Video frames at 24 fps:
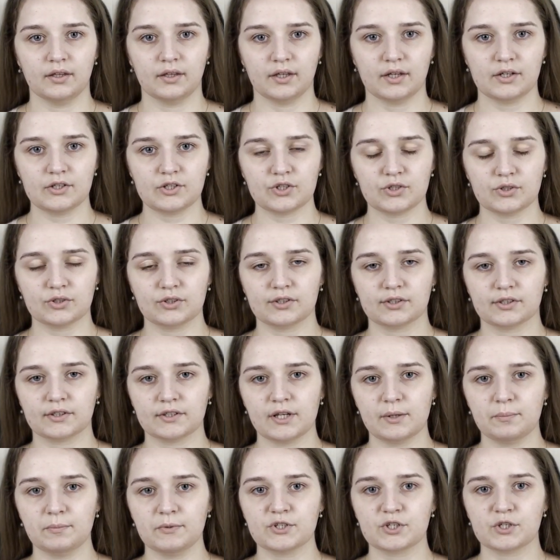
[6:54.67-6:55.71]
Hash Soccer
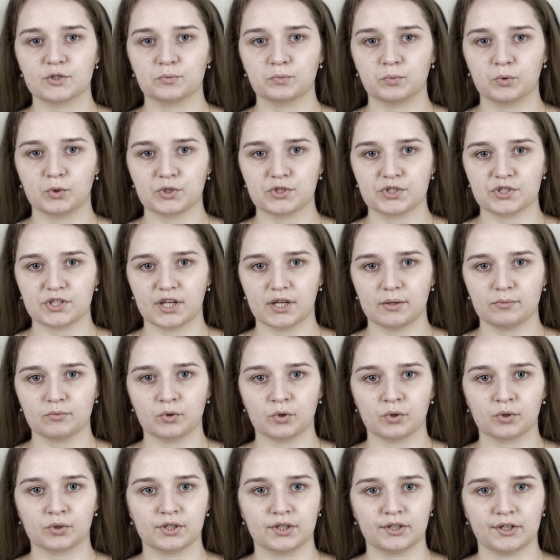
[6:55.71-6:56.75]
Club is a sports game
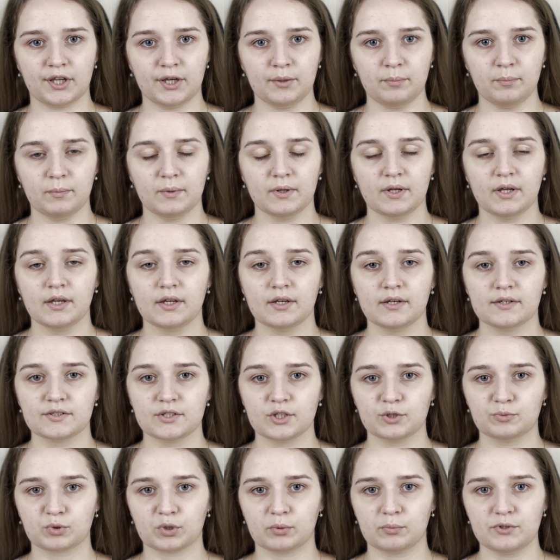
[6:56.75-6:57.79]
earning app
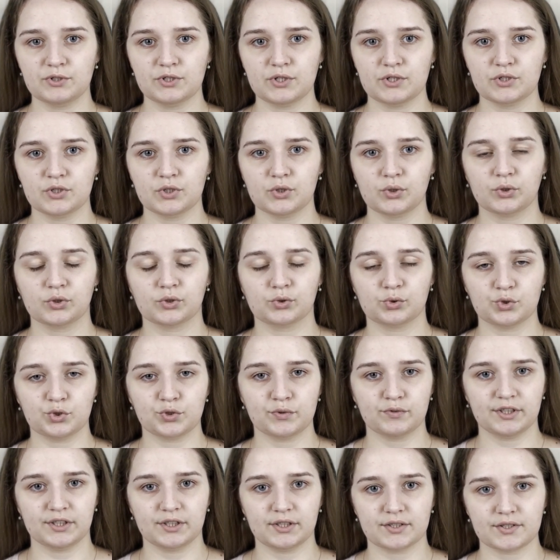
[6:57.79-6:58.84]
that promises you huge
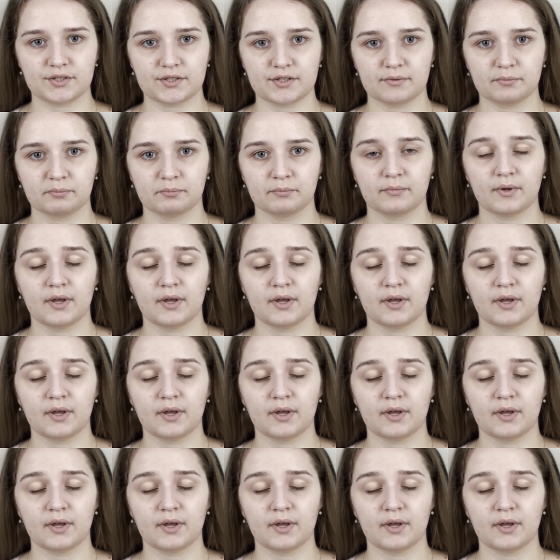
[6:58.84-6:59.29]
winnings.